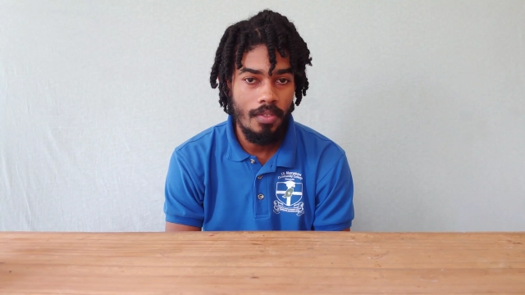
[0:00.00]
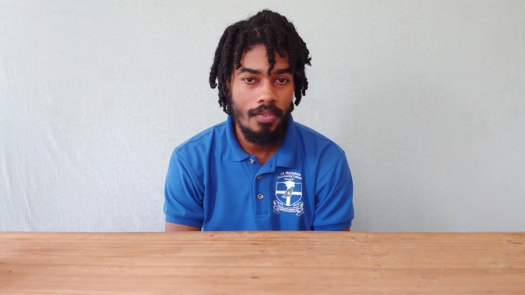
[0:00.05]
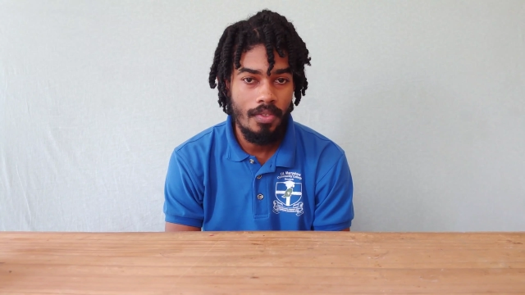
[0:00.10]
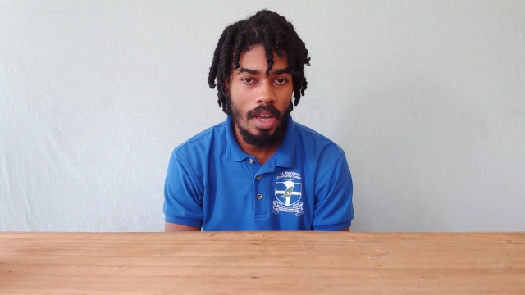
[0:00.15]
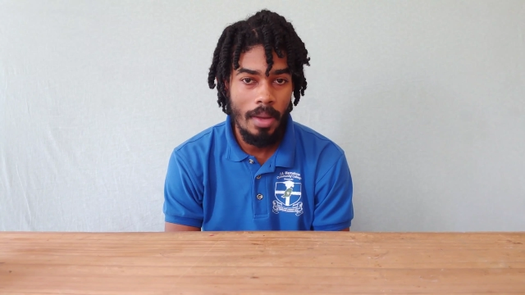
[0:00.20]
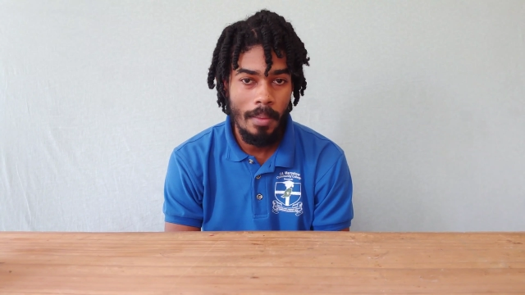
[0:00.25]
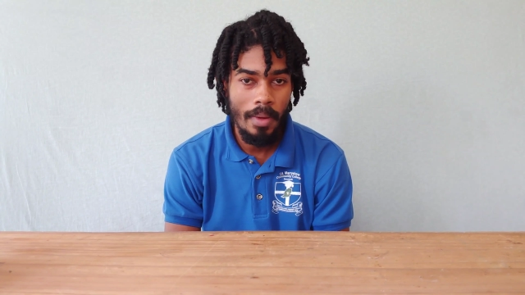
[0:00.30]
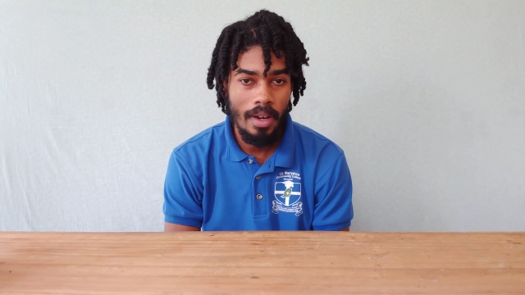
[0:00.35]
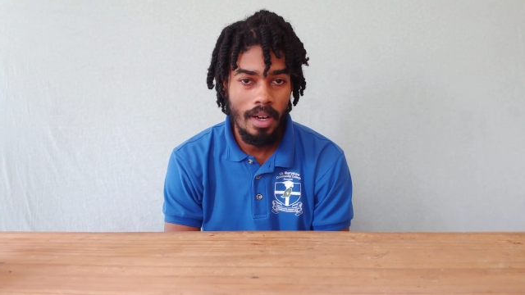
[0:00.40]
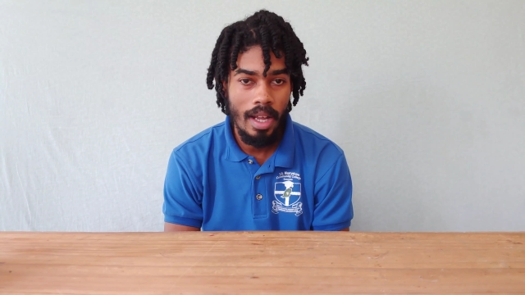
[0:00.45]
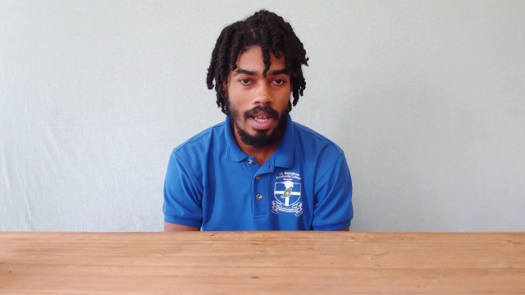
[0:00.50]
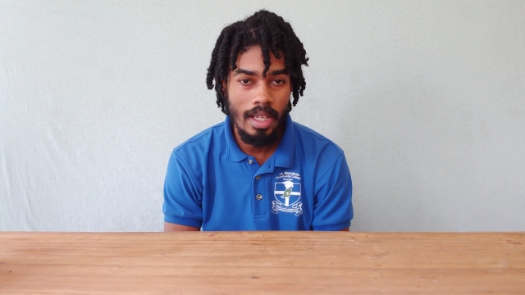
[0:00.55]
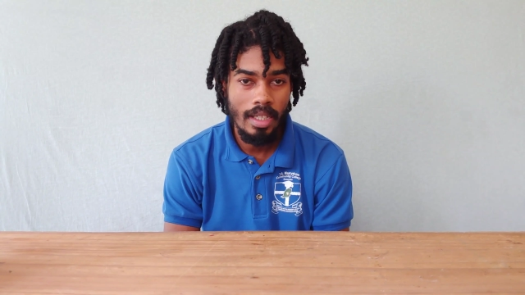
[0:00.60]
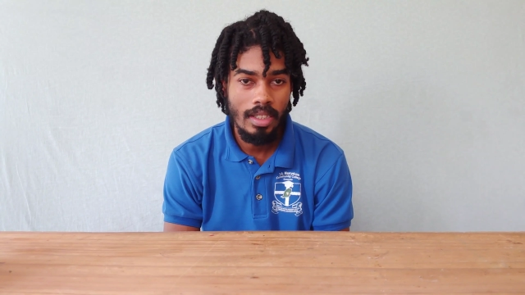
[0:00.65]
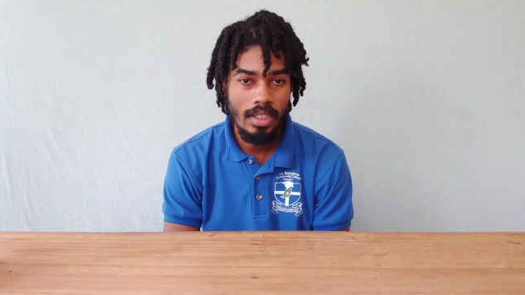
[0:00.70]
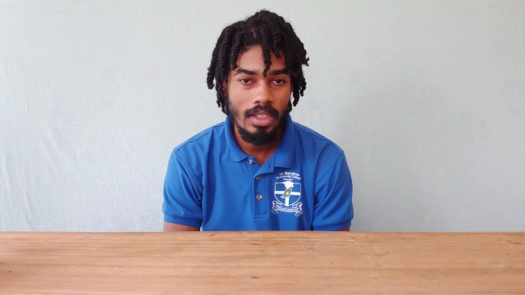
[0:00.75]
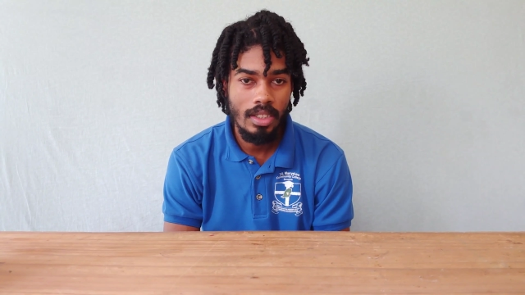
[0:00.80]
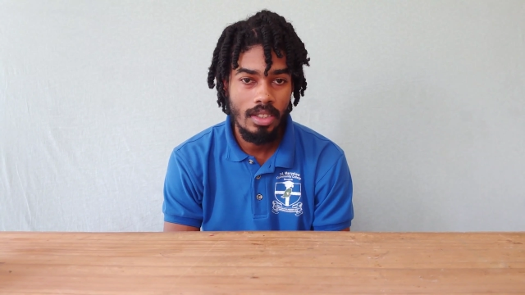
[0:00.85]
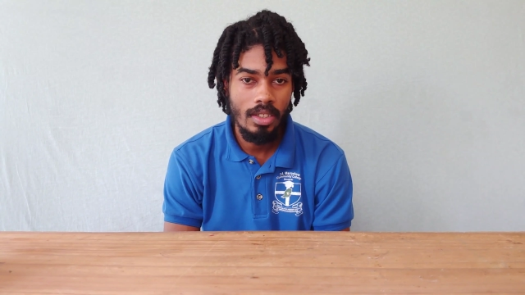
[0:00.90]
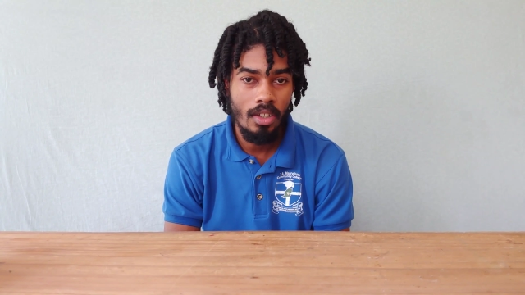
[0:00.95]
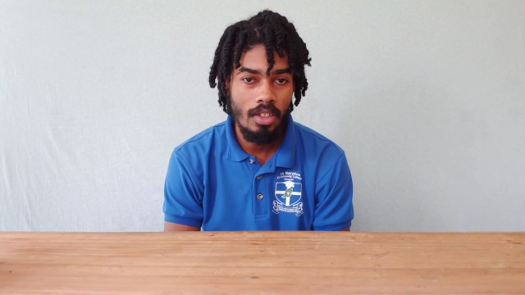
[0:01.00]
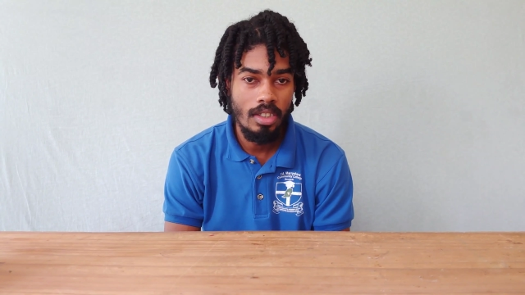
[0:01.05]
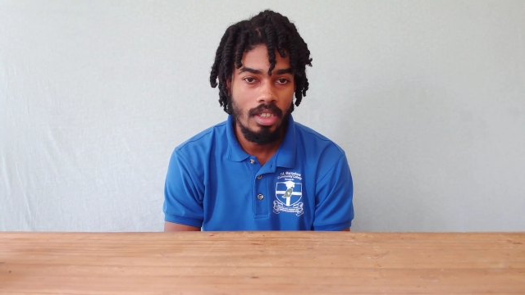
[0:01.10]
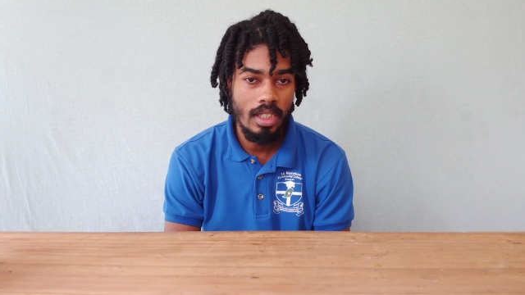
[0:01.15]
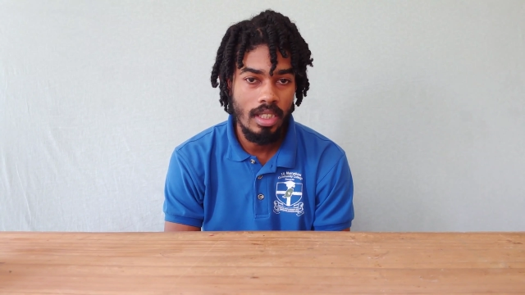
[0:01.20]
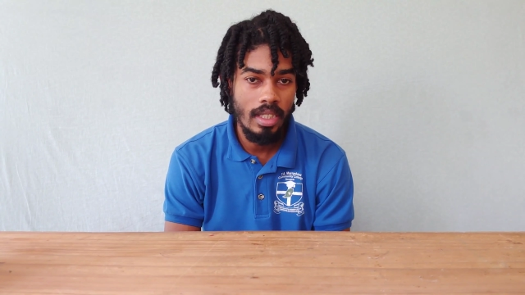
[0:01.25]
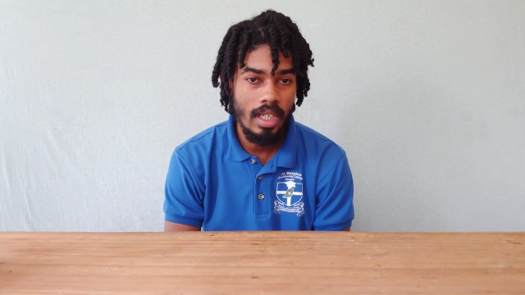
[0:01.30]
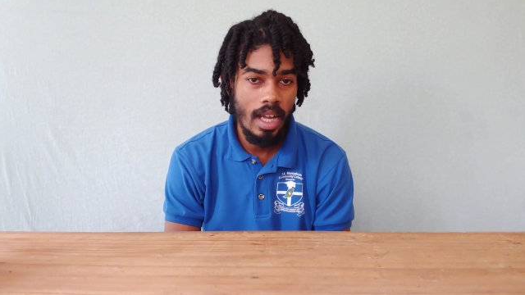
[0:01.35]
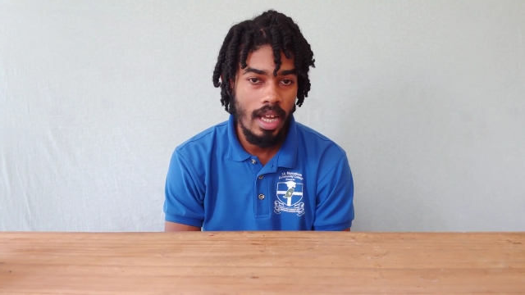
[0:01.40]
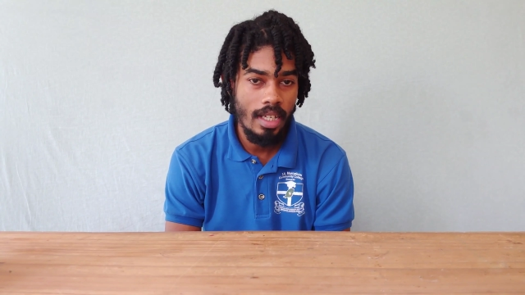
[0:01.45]
fiberglass onto
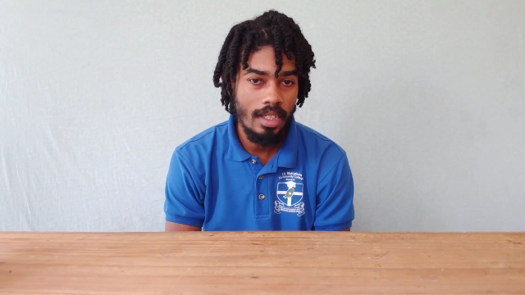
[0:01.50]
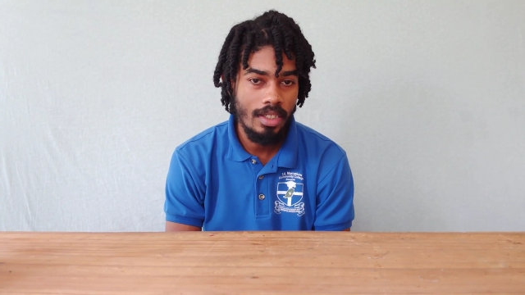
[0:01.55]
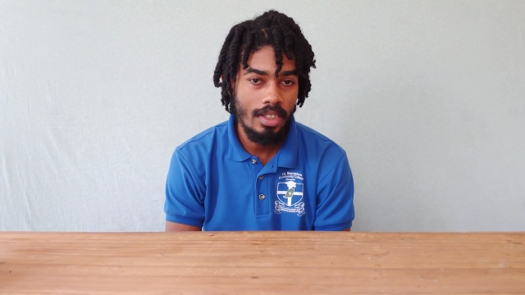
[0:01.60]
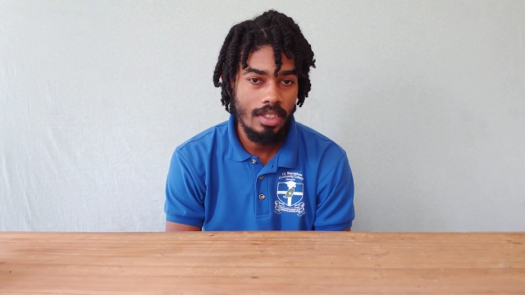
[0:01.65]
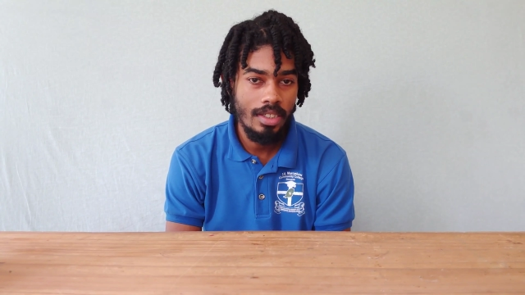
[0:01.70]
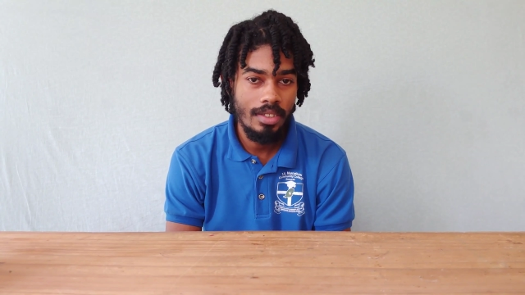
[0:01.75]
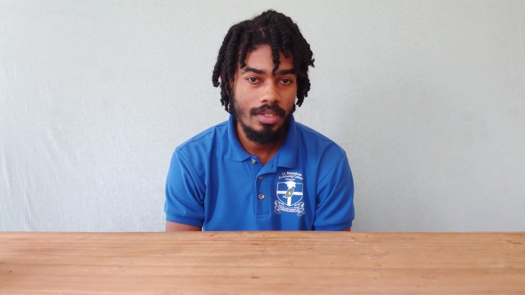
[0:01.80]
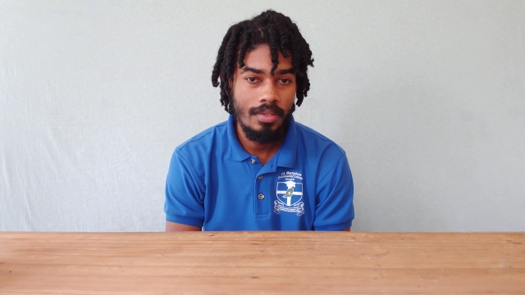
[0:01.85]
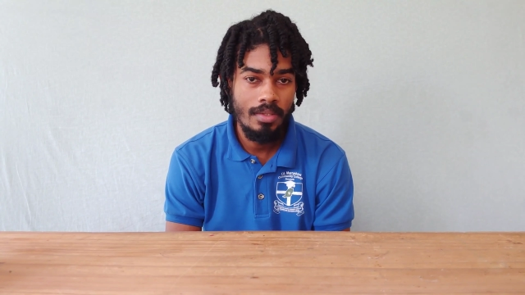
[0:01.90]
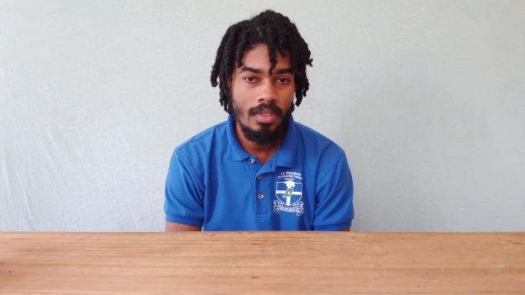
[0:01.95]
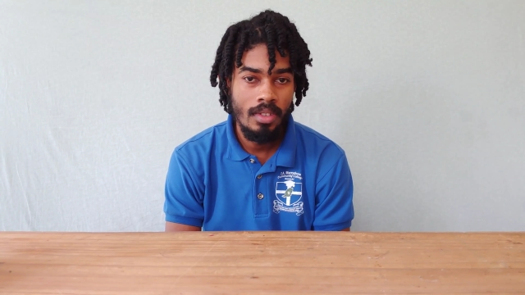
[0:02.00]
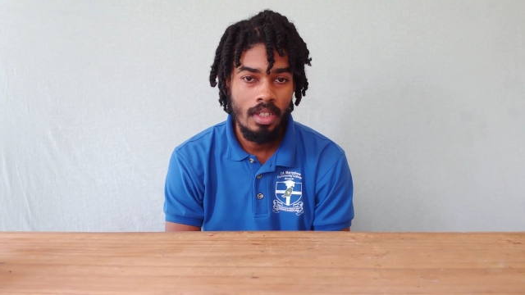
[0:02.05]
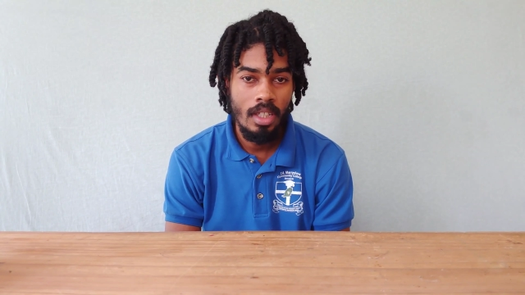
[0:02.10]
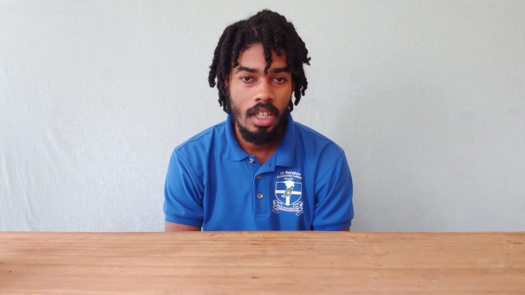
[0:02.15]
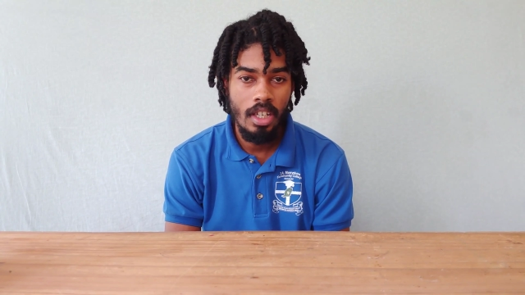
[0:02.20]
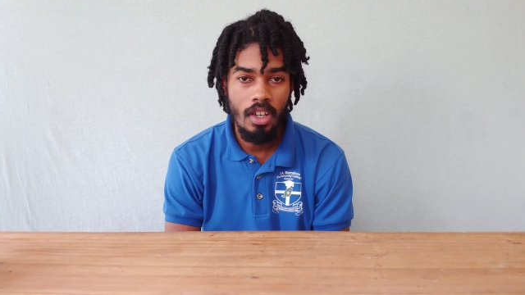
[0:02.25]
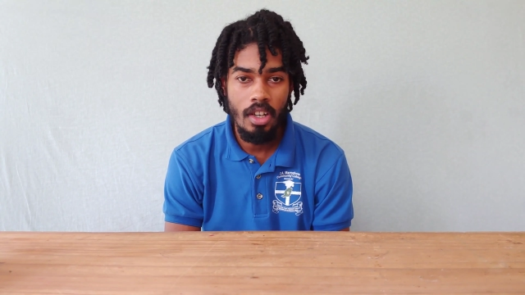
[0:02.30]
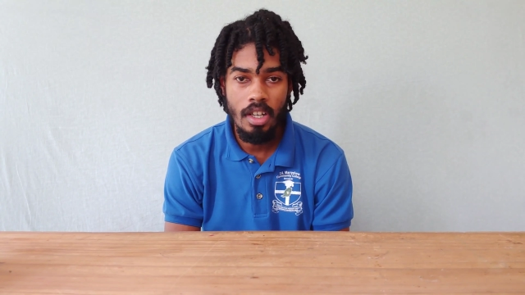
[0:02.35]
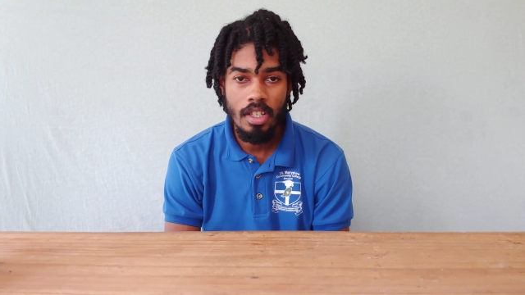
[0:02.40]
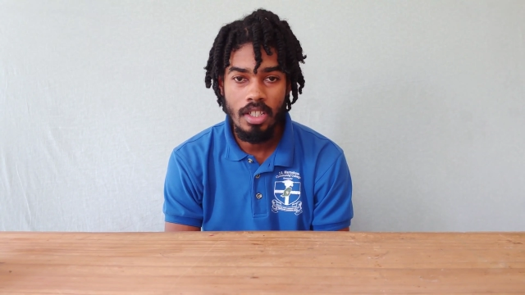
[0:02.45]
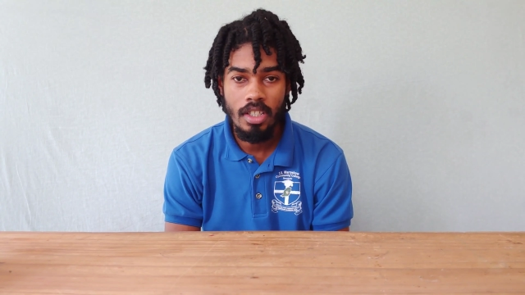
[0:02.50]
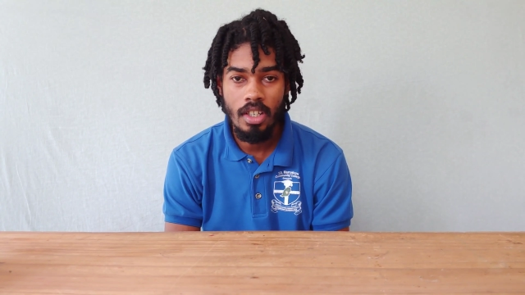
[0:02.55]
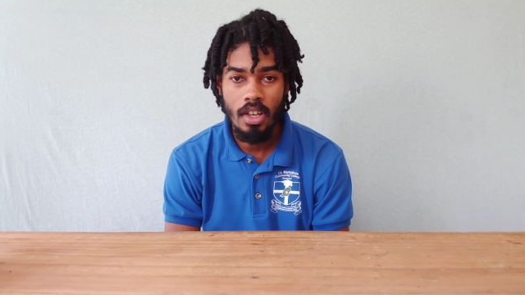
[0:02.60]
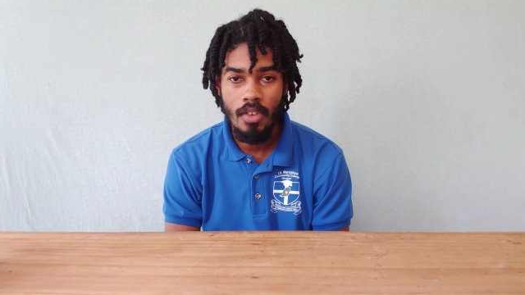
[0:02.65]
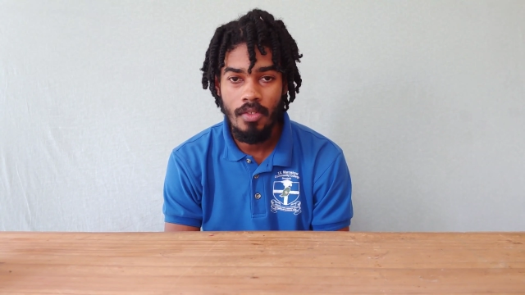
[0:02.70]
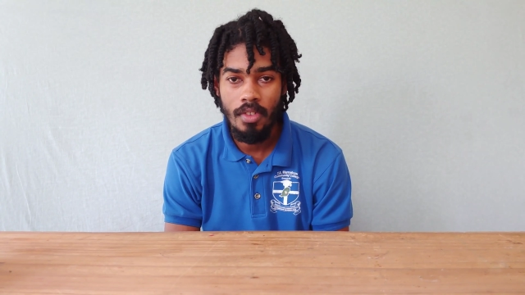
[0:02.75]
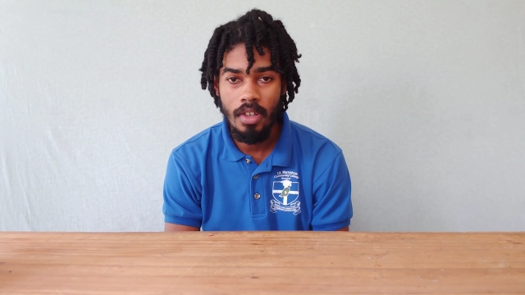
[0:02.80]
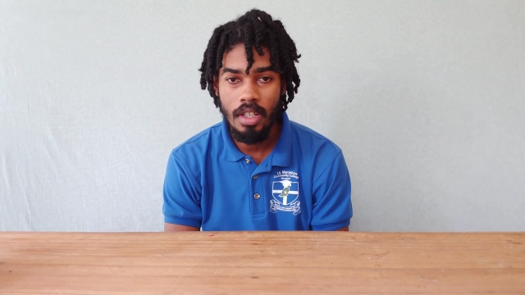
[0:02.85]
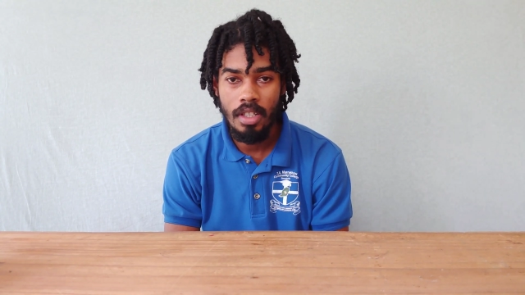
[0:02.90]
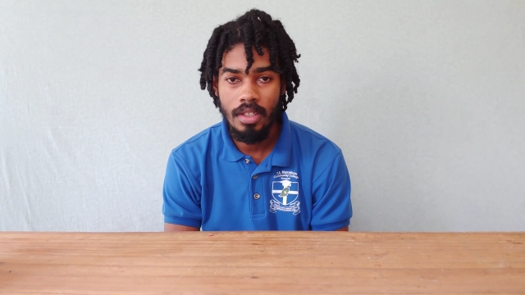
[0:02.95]
the dash in order to
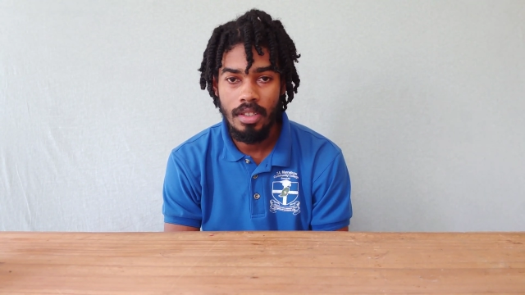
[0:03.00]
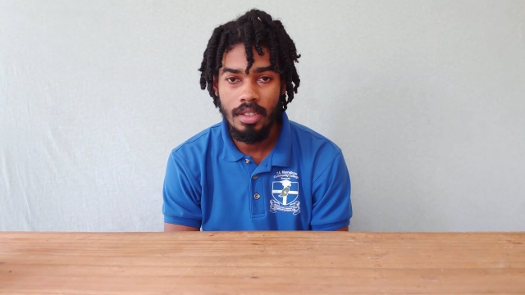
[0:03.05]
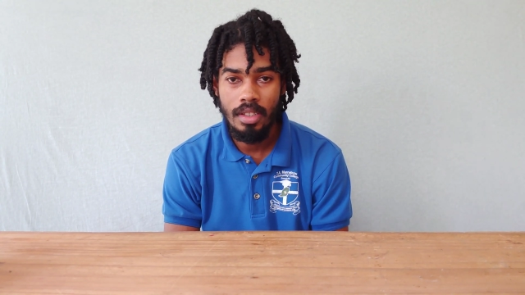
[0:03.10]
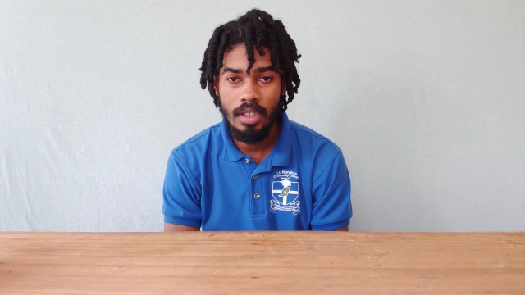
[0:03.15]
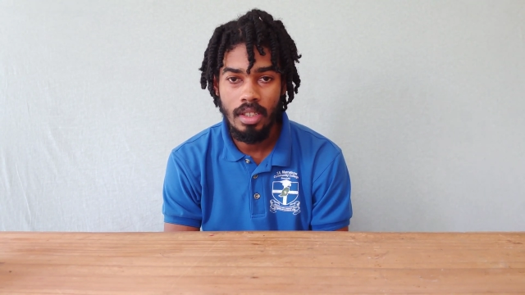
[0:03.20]
cover